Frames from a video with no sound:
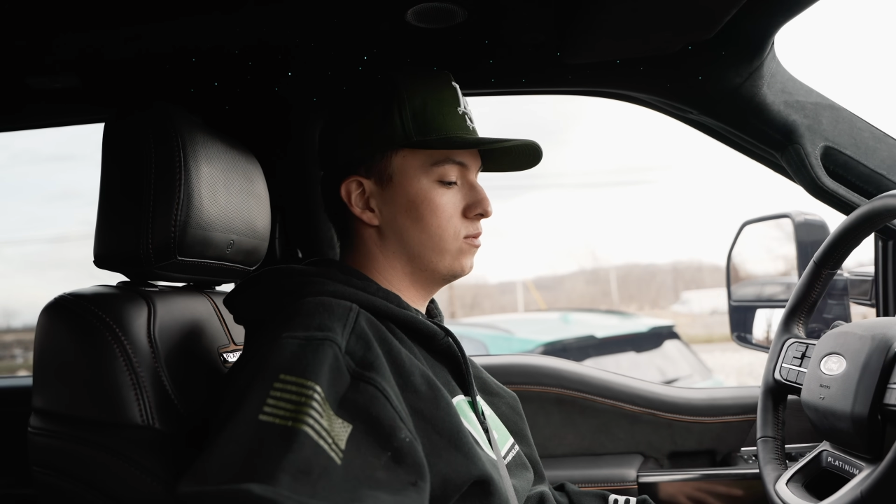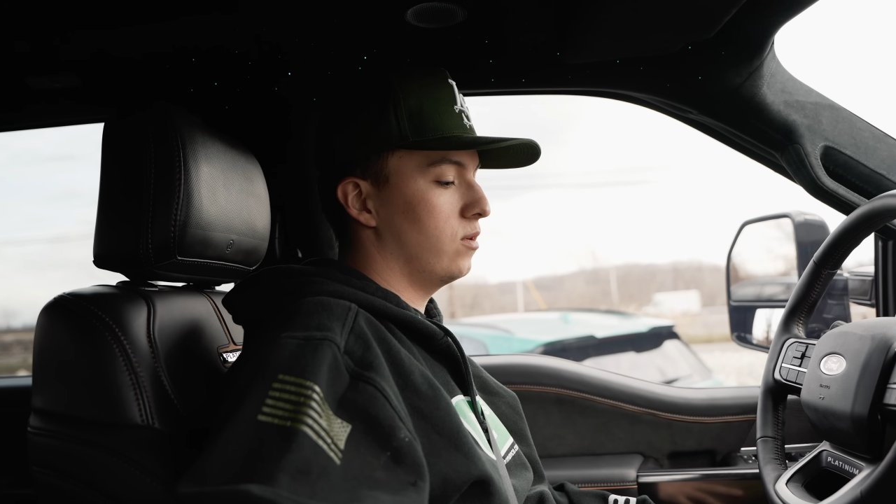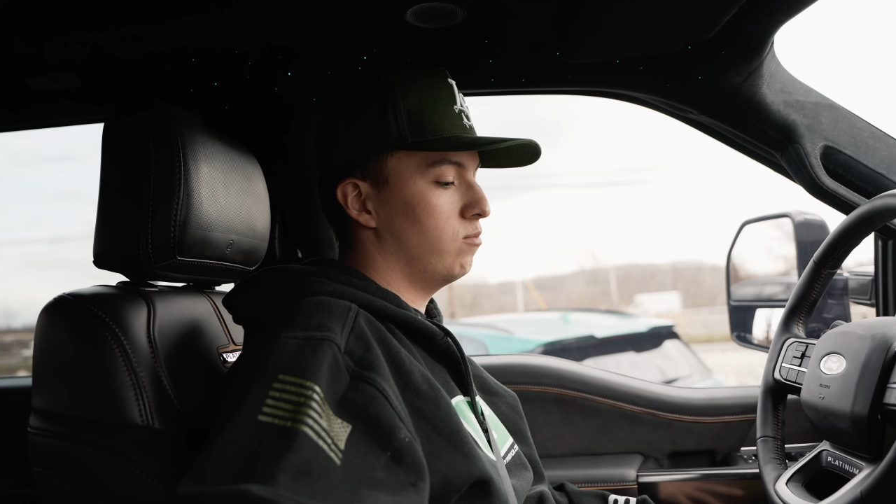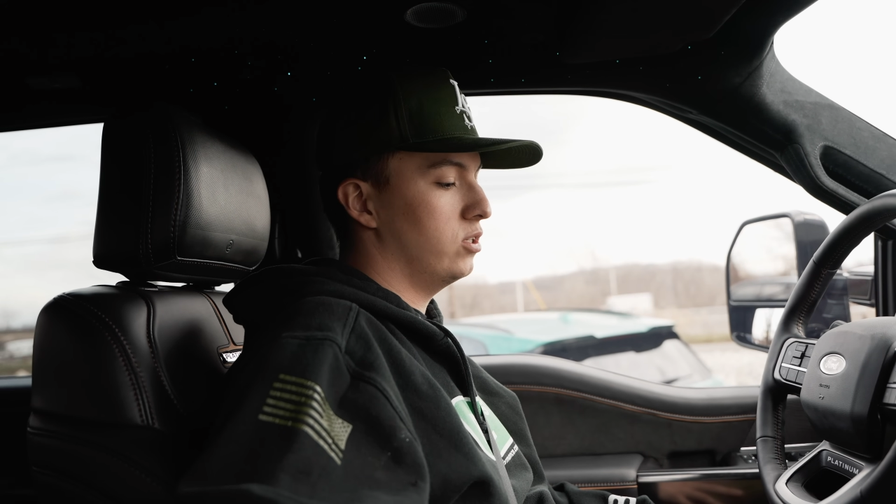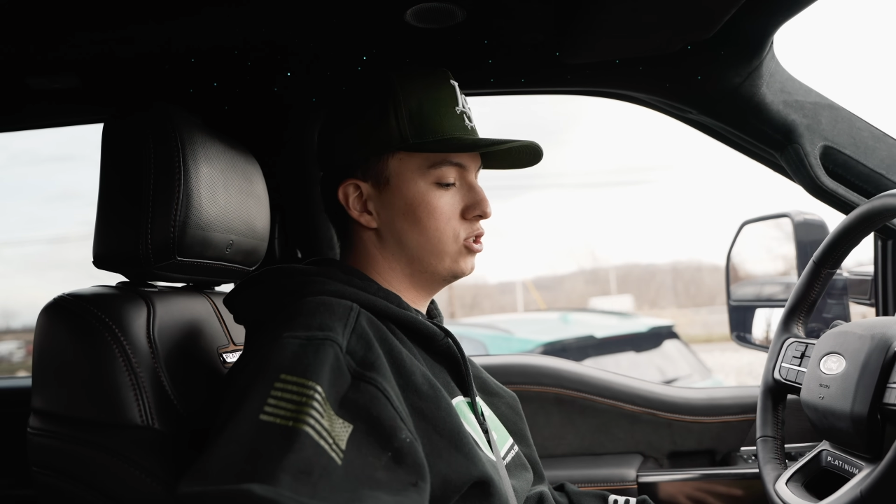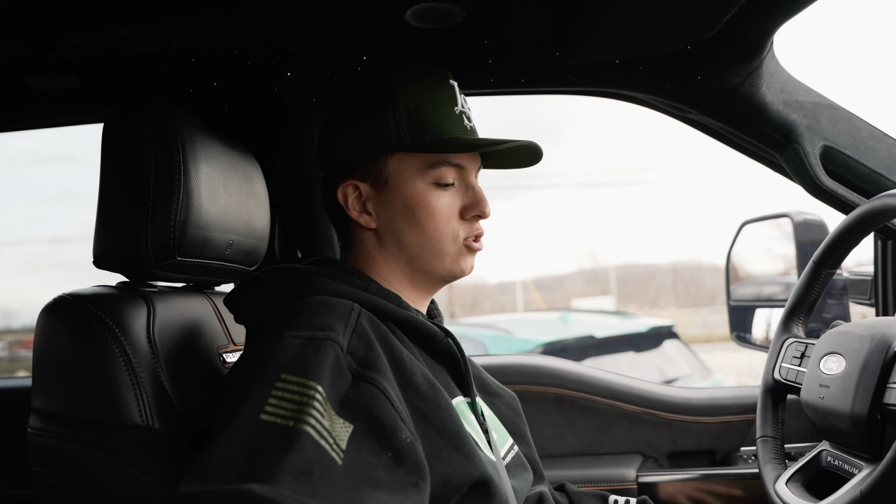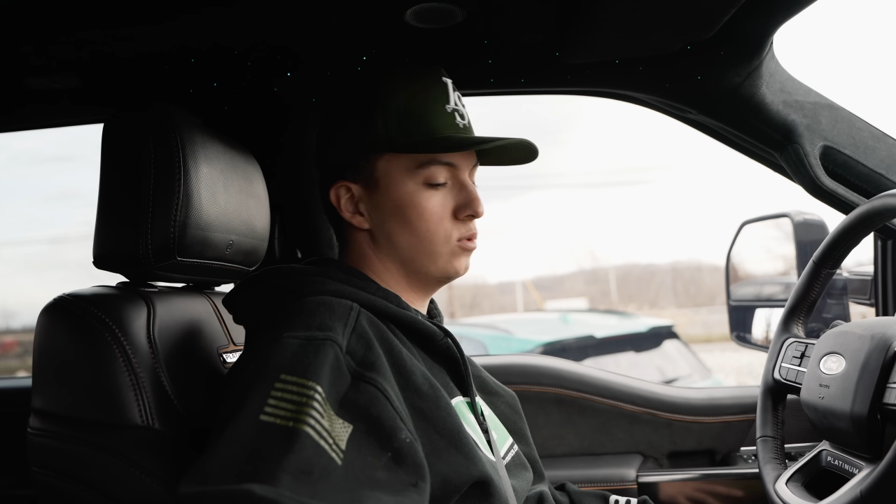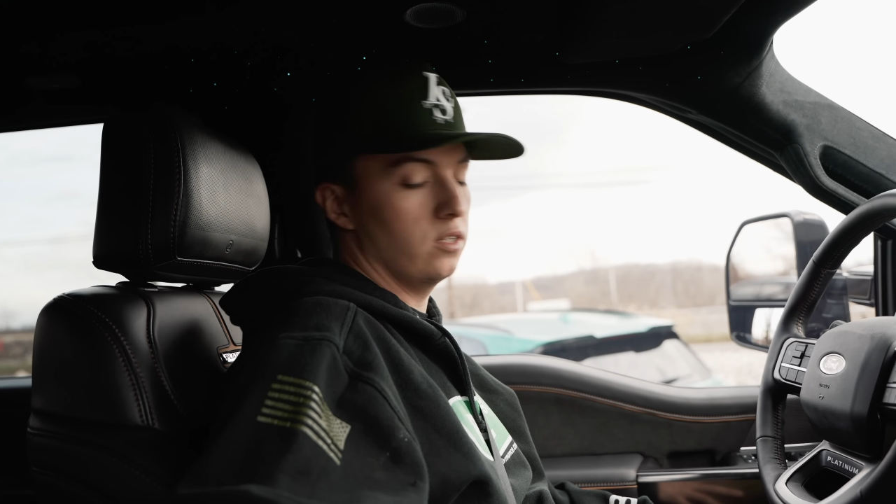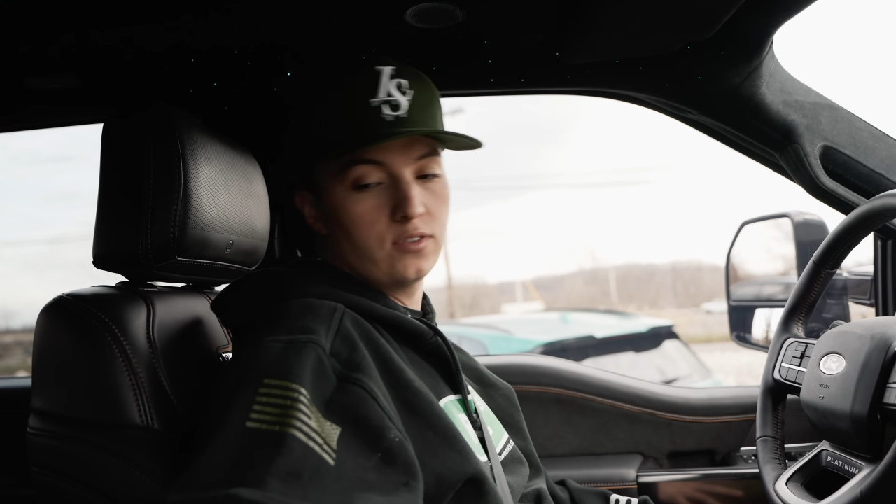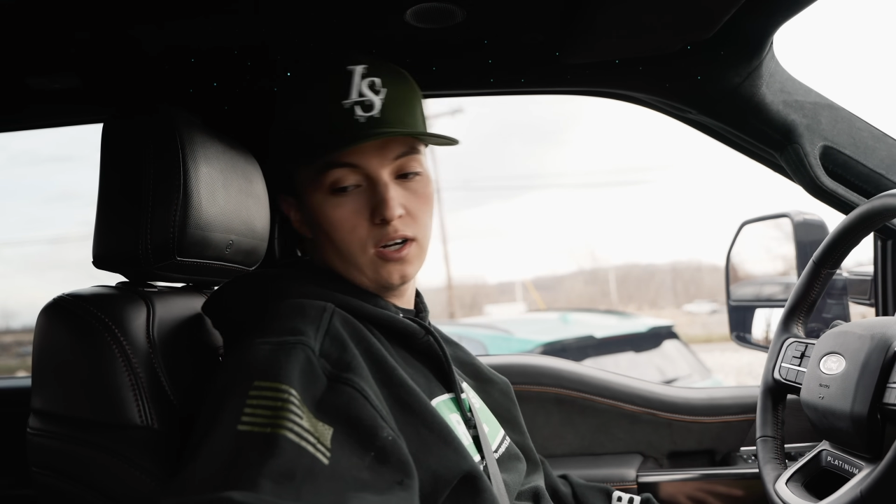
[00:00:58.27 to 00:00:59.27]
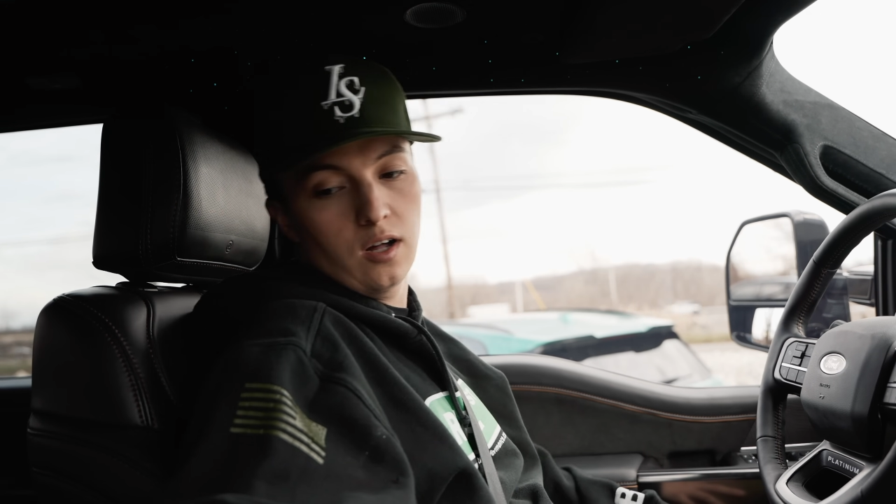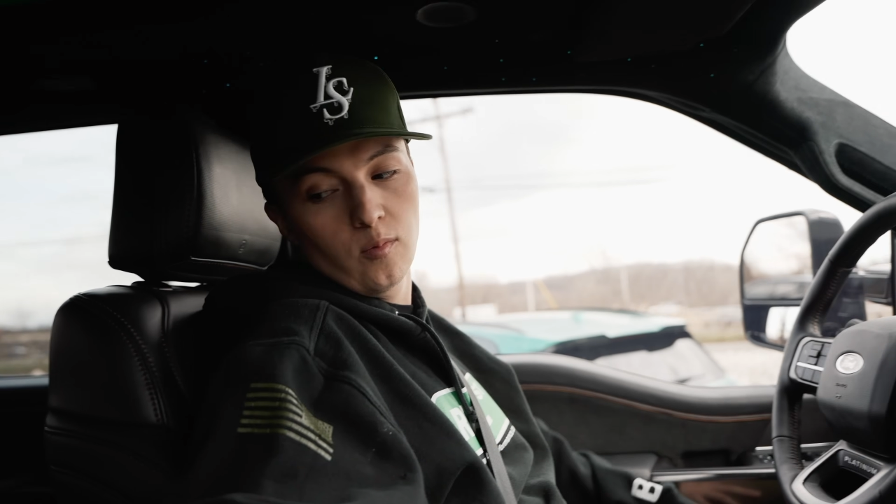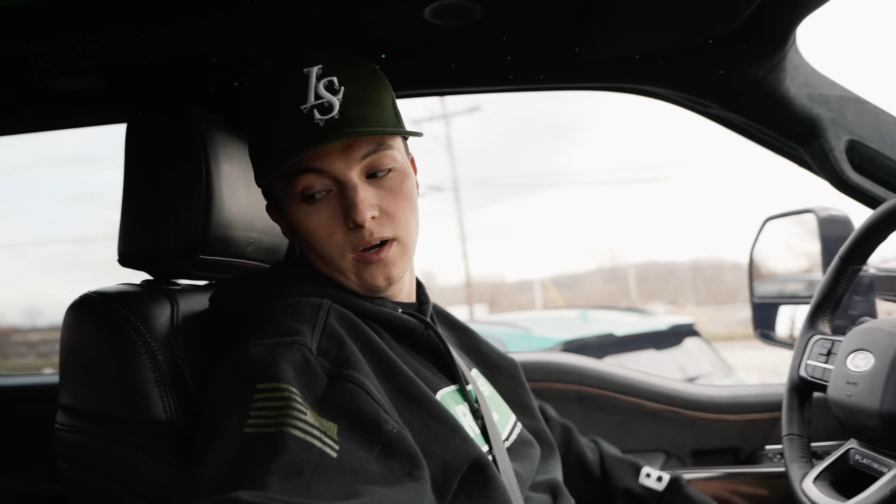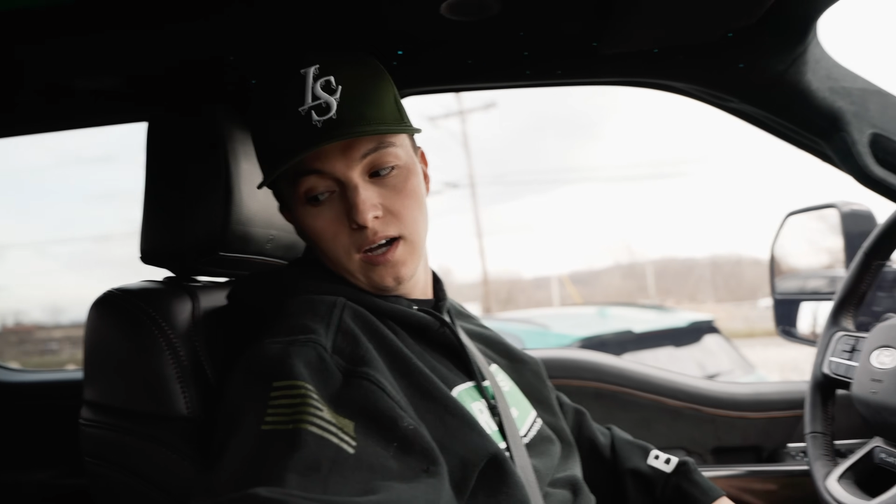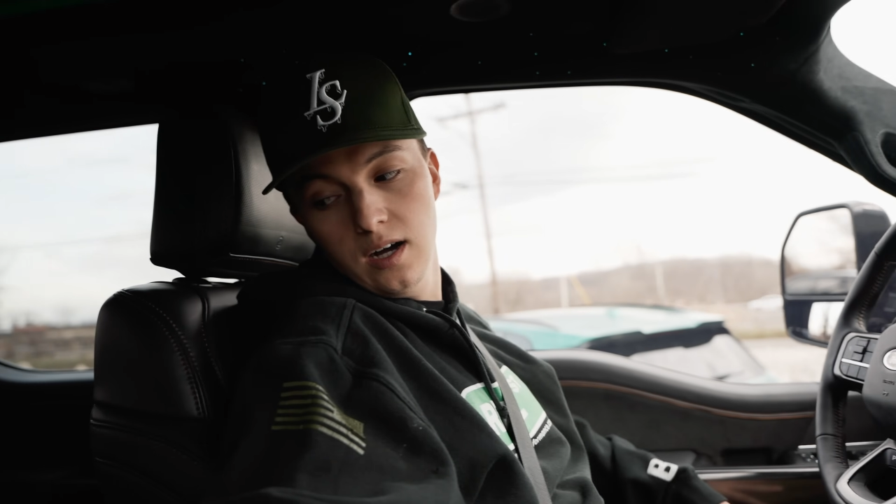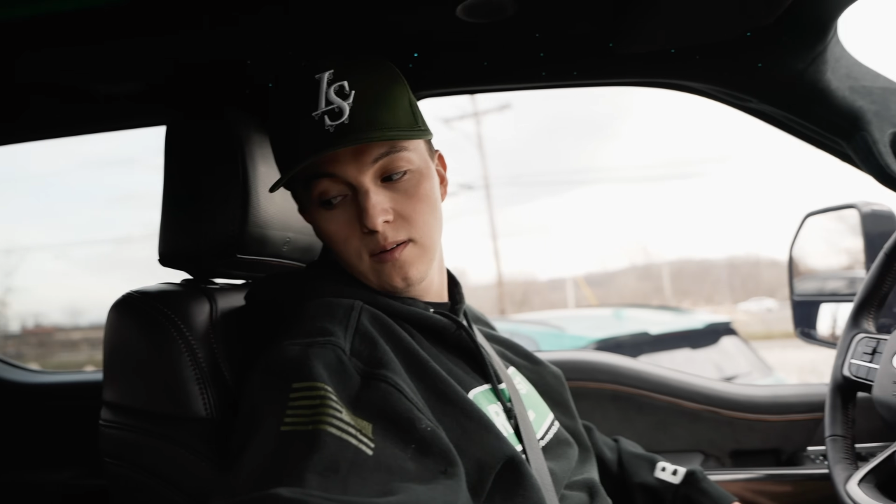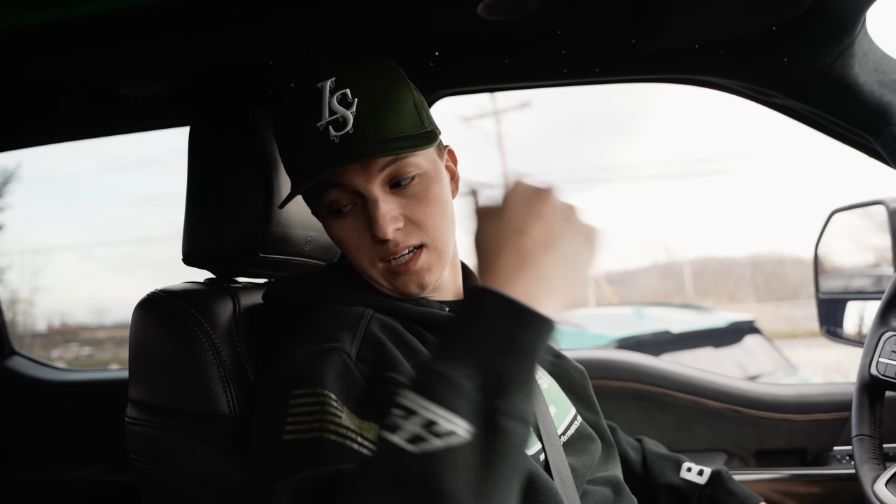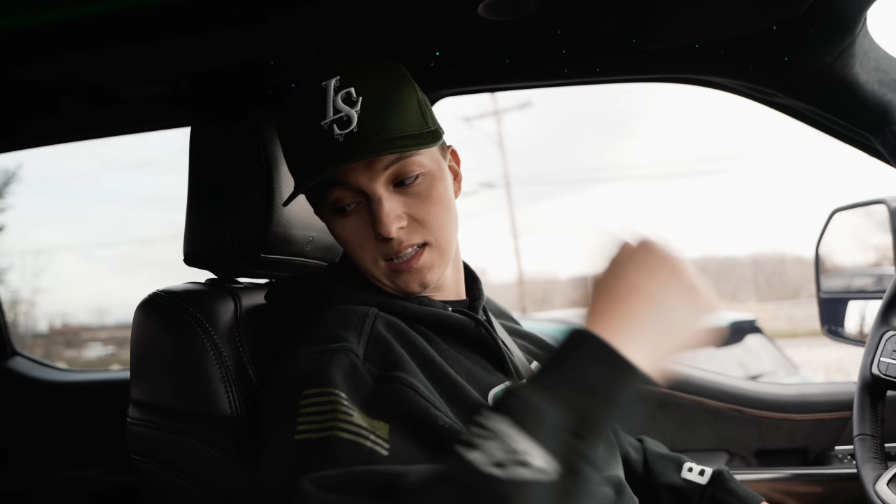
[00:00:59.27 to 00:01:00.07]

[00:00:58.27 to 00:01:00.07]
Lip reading: I'm pretty sure we're lifted all the way up.